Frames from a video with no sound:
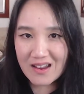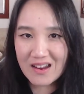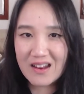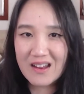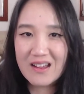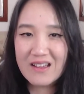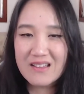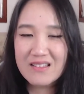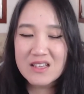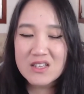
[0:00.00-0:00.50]

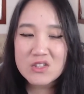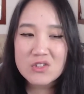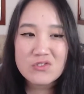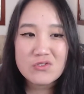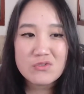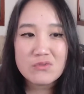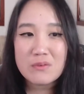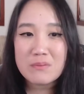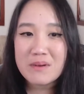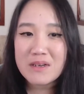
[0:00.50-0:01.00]
and these two
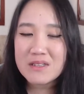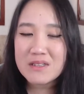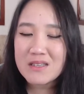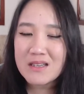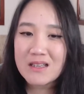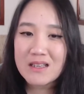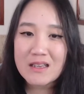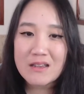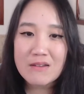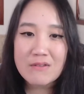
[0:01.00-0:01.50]
would
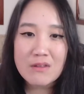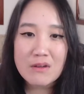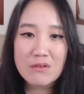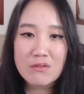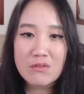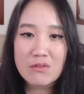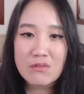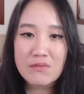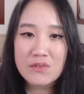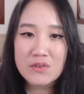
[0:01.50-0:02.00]
basically give their
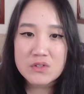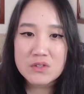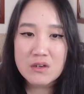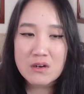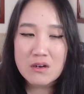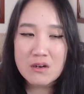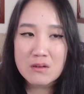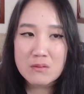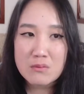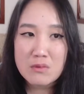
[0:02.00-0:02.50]
reviews
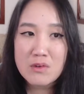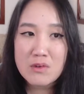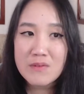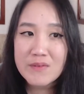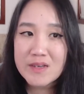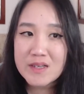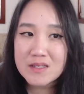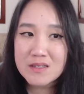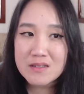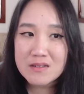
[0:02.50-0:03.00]
on
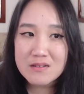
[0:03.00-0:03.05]
movies.